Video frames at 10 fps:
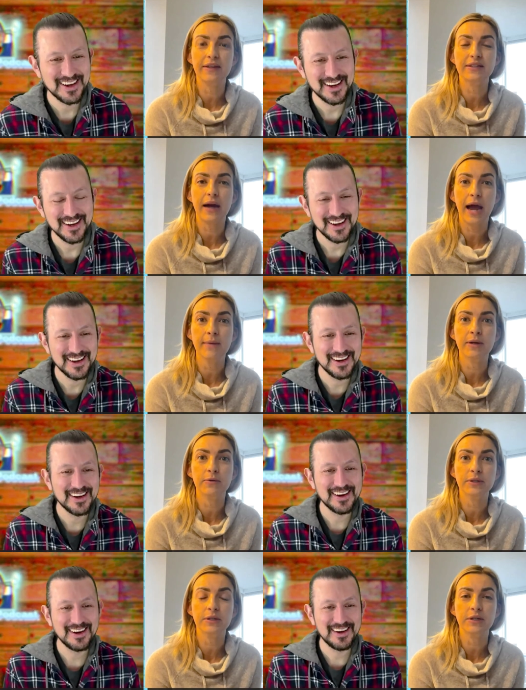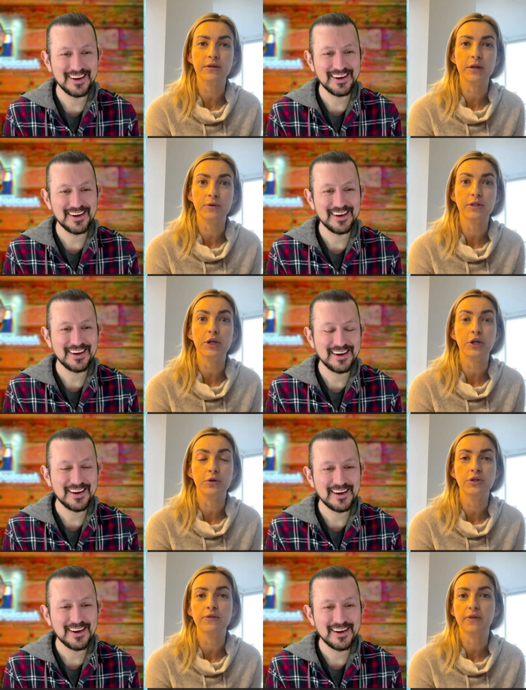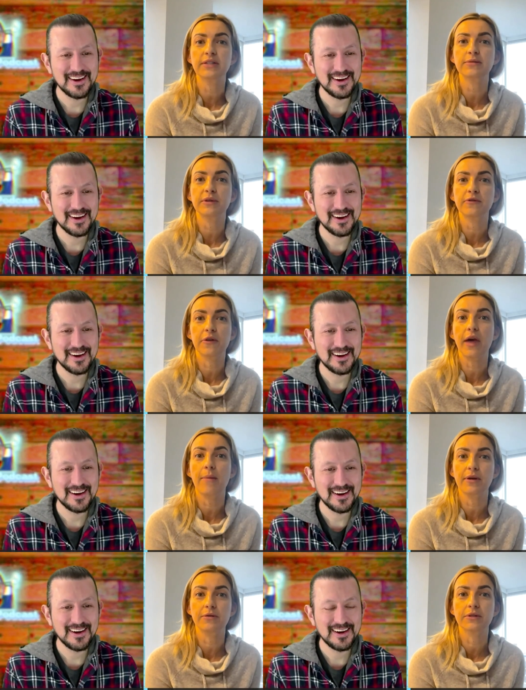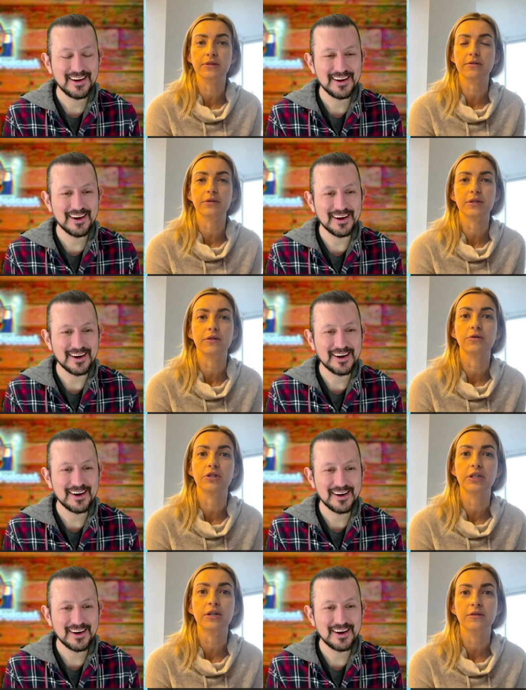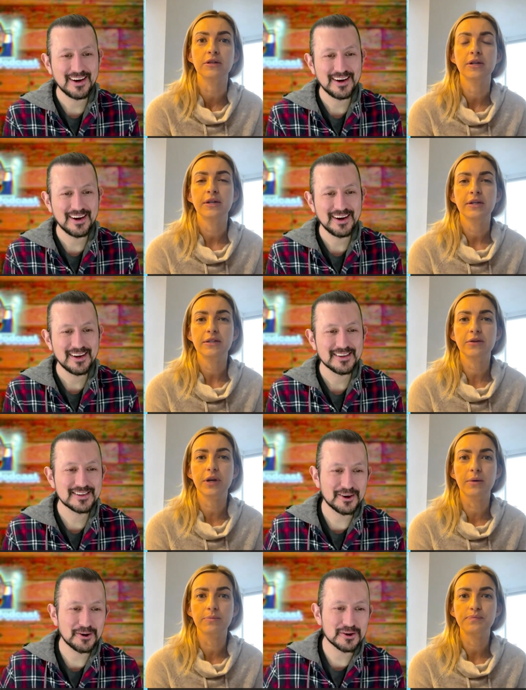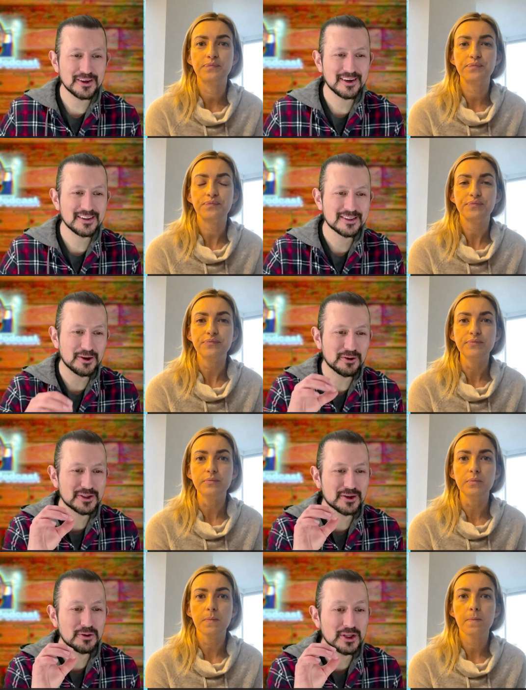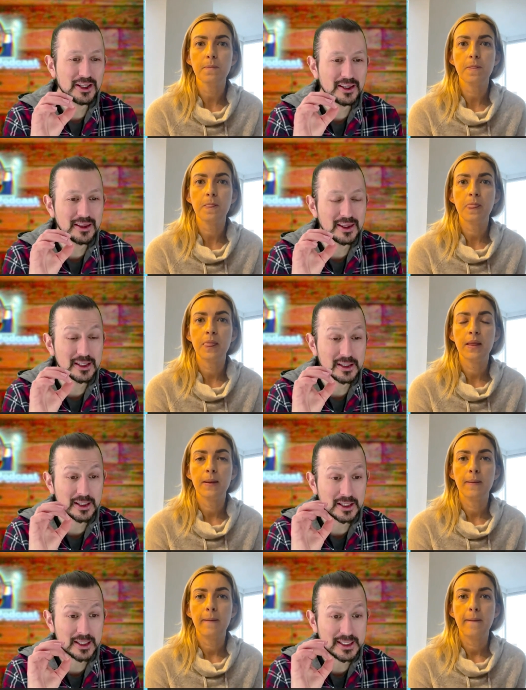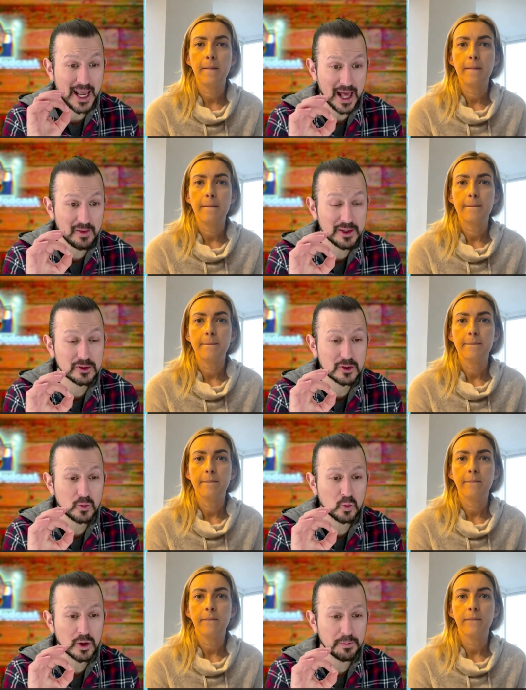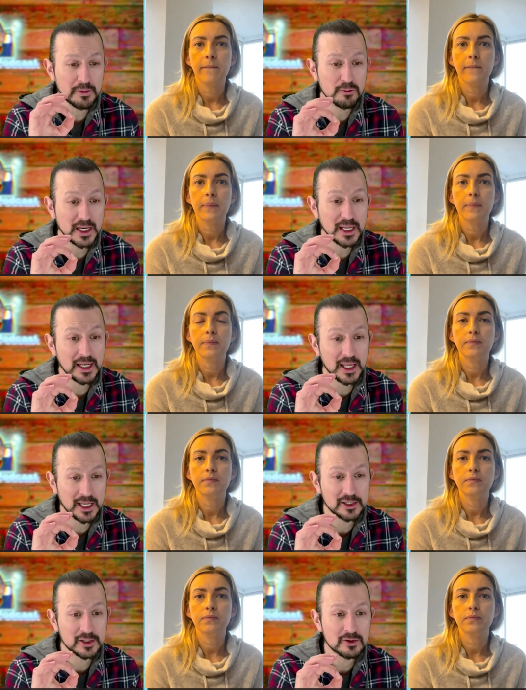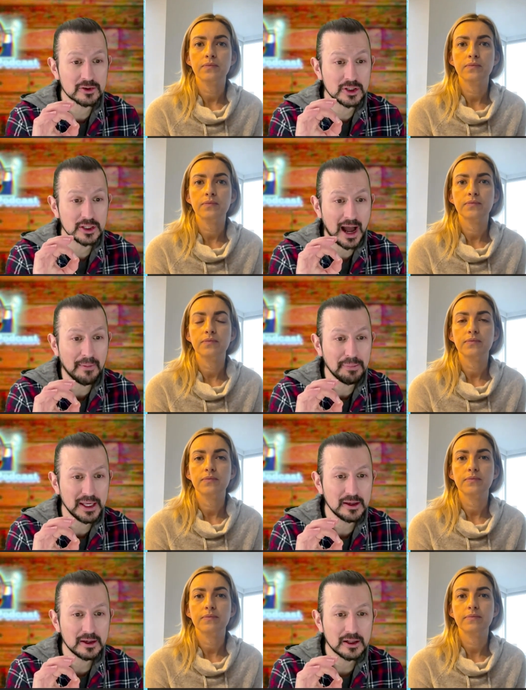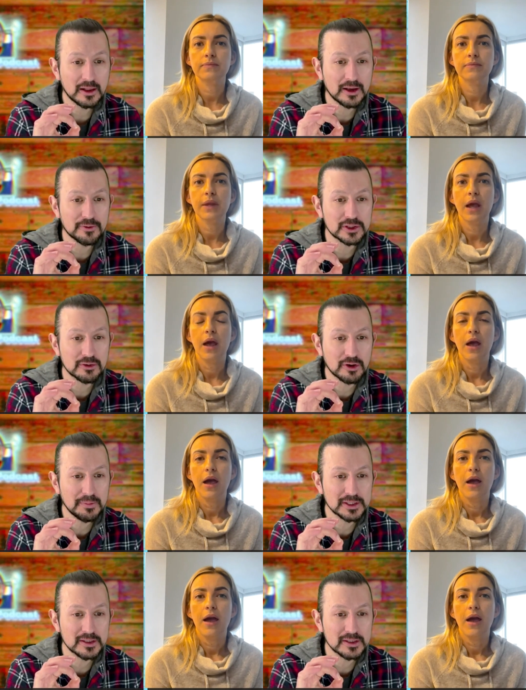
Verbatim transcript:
Speaker 1: the time, it was a it was a huge investment for them, and it was, yeah. it was a huge deal. So. Yeah.
Speaker 2: So, so the, the the talent will be reading intern copy like for scripts